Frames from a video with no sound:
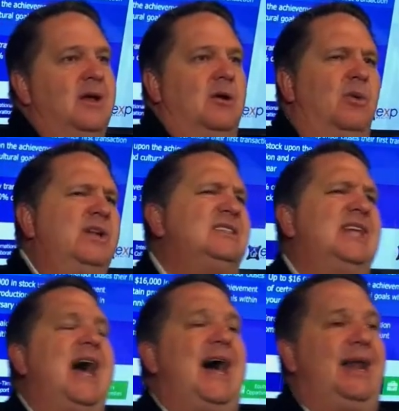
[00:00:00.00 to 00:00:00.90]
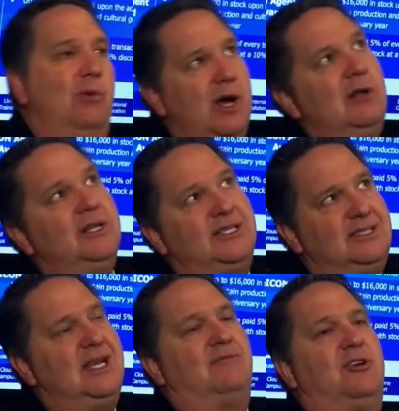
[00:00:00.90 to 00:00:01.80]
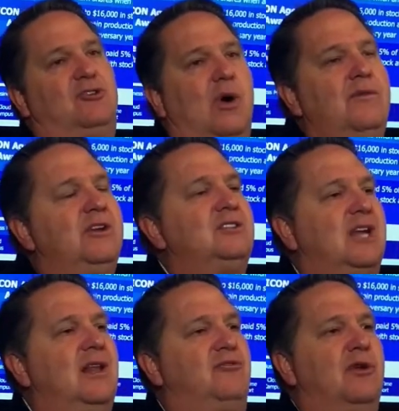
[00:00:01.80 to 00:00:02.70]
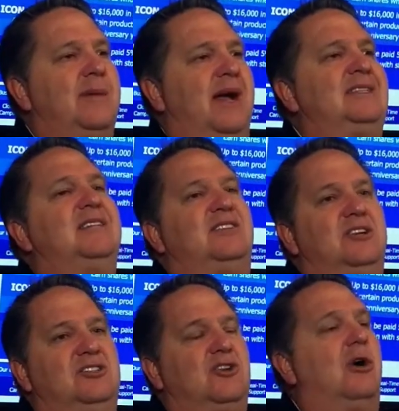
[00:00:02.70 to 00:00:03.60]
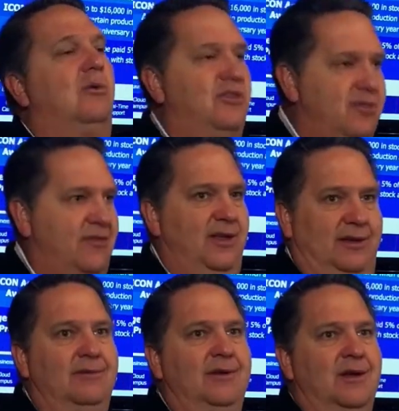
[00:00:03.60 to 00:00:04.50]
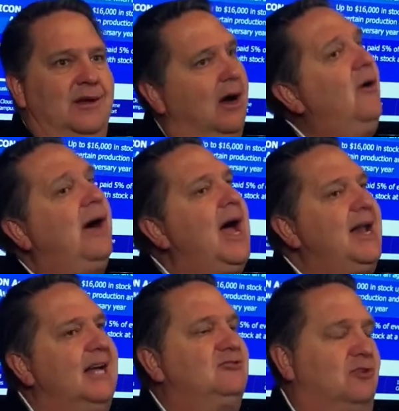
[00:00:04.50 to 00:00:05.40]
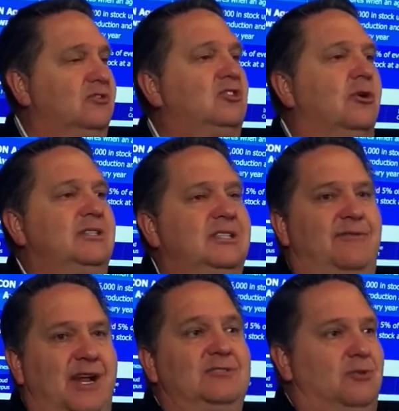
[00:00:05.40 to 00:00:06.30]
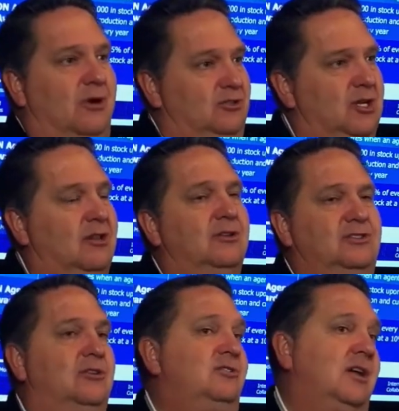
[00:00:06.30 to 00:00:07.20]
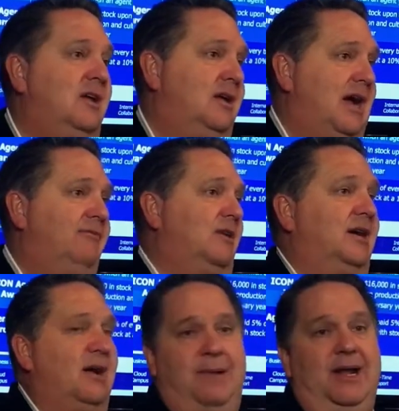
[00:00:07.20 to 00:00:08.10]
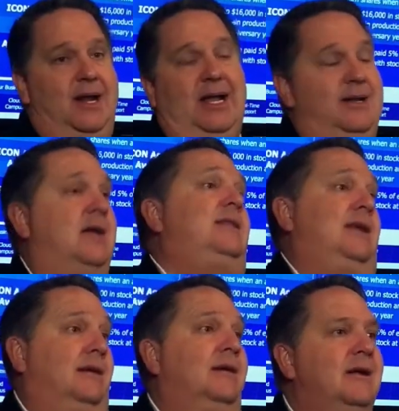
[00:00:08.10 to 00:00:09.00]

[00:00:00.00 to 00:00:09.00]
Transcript: What is that? Well, let's see. After 12 years, I left RE/MAX as their star with nothing. Oh, I had escrows, 37 escrows. So I closed those after I got paid. I had nothing.